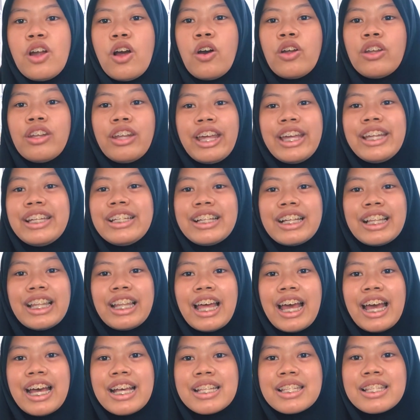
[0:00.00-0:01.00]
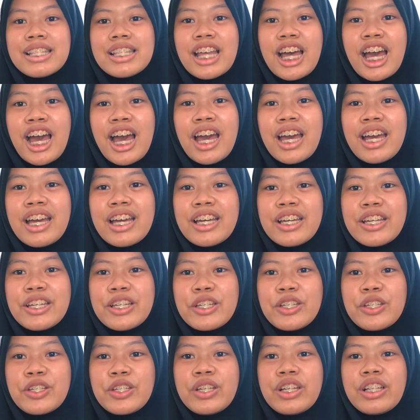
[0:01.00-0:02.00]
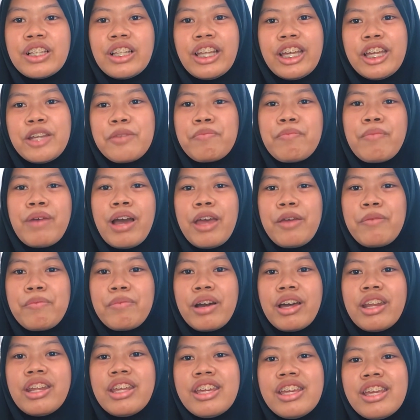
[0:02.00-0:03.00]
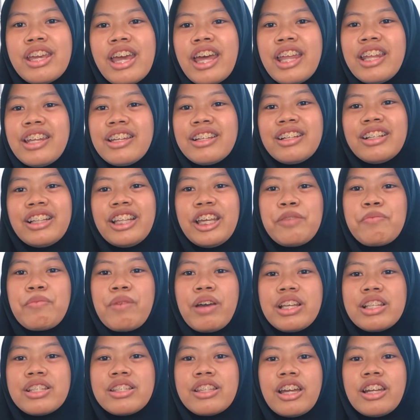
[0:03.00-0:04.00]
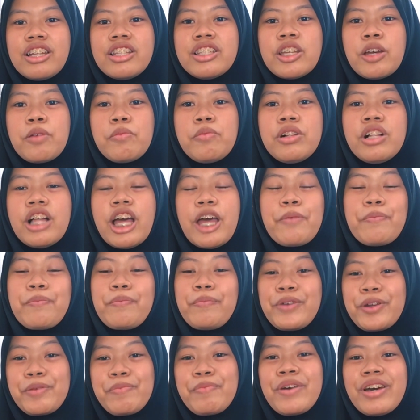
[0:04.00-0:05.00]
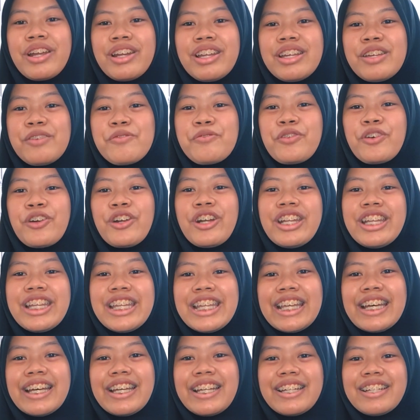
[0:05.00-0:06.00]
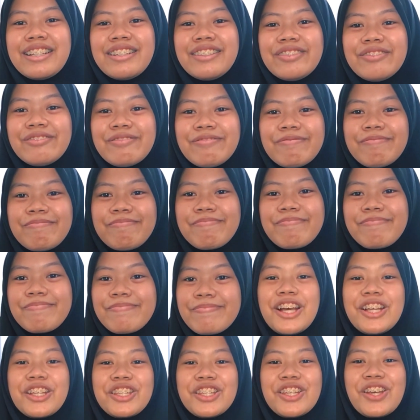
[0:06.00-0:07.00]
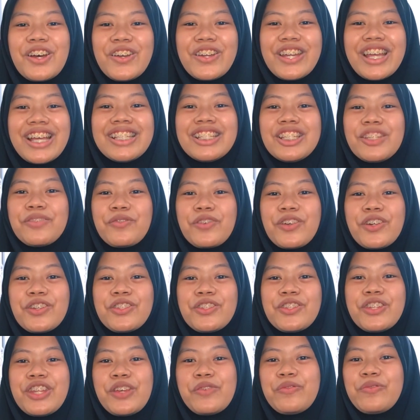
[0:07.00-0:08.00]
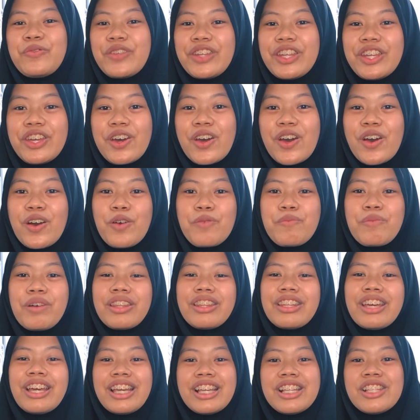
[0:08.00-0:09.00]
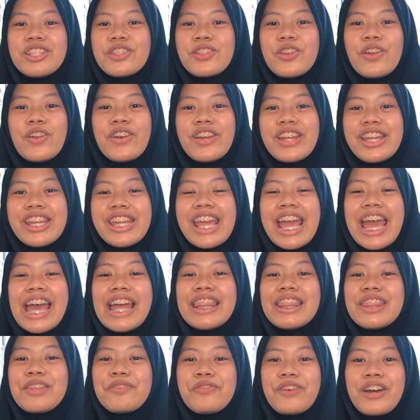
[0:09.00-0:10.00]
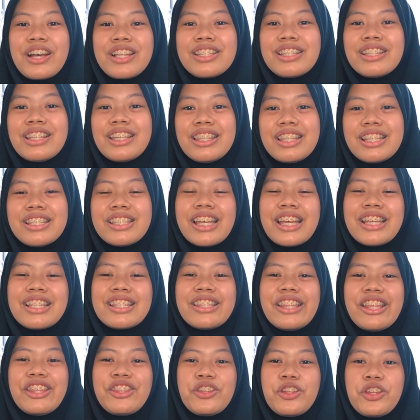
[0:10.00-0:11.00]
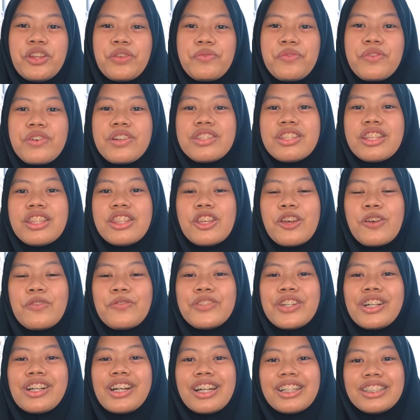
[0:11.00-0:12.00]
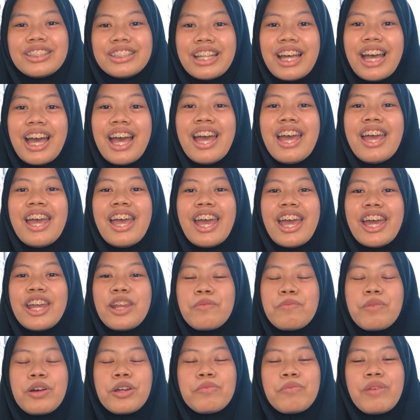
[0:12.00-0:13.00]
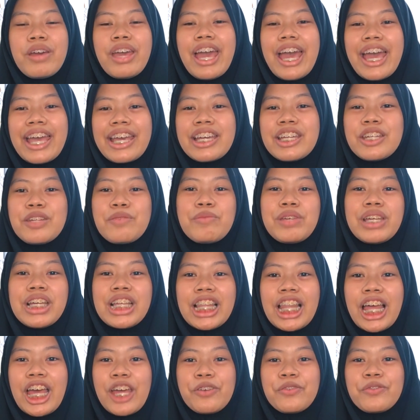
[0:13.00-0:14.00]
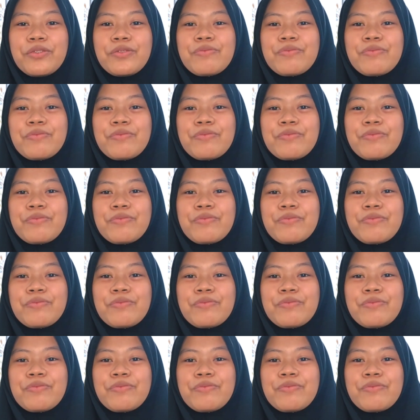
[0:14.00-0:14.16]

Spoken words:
online class, I clean my body and clean my study table and preparing for dinner. So that's it for today's video about the history and the facilities at State University of Jakarta and about my academic life.